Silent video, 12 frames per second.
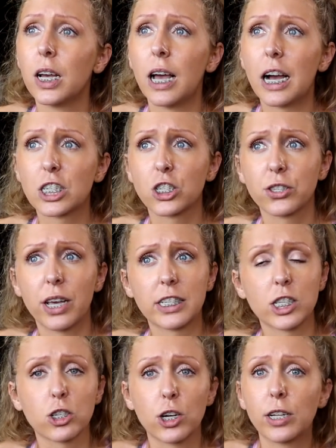
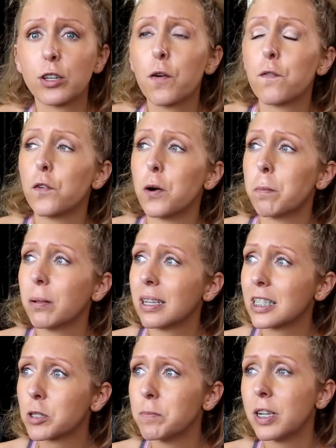exercises, try new foot
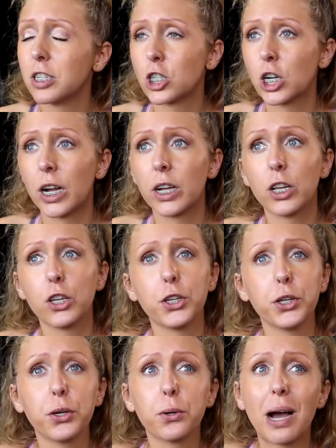placement, try
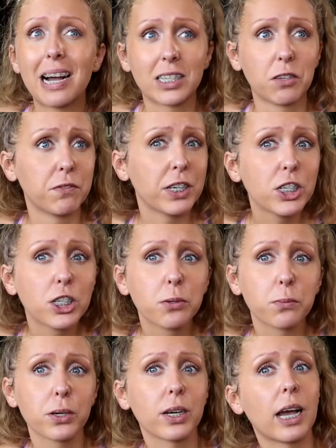new
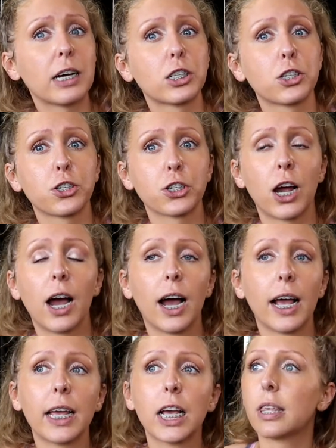activation workouts,
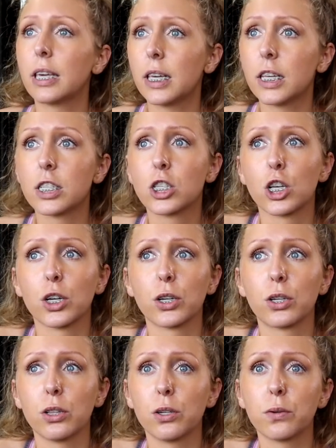try these
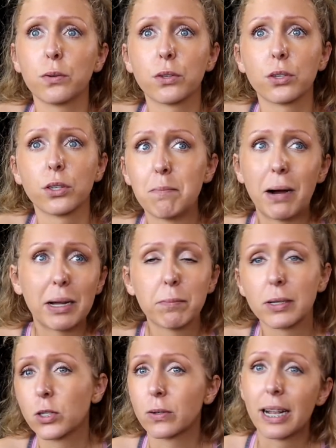glute mind
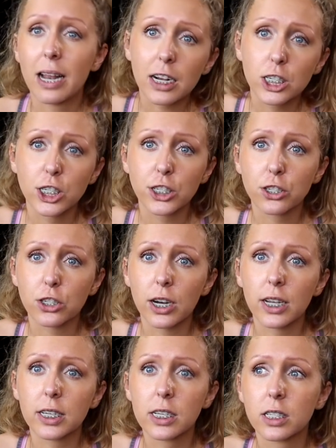muscle connection
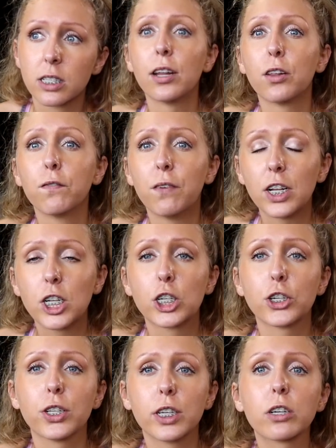tricks, and
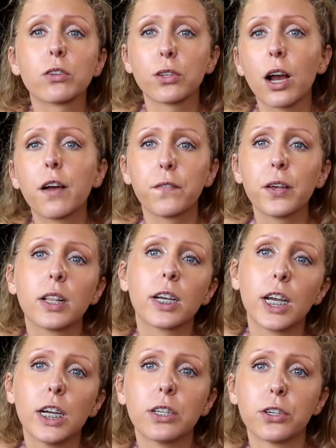eventually you'll start feeling
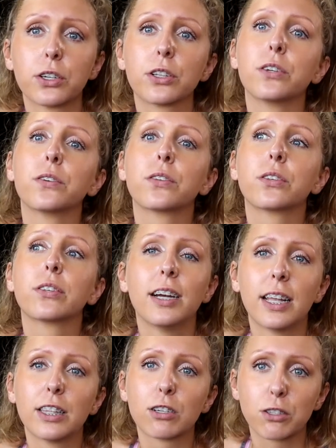it in your glutes
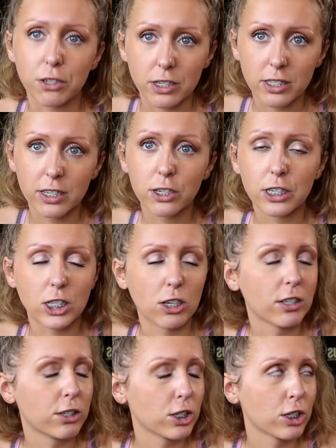and you'll start seeing
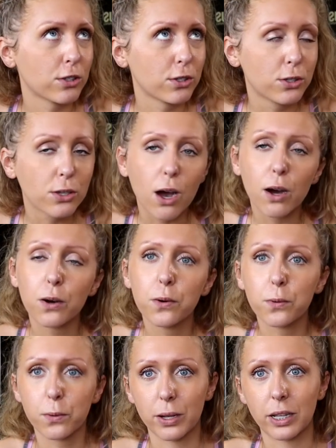results
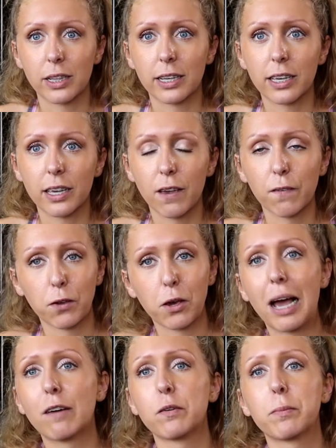so quickly if you
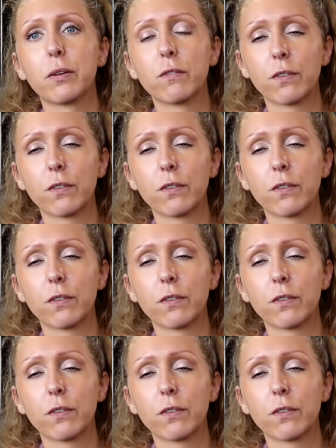haven't been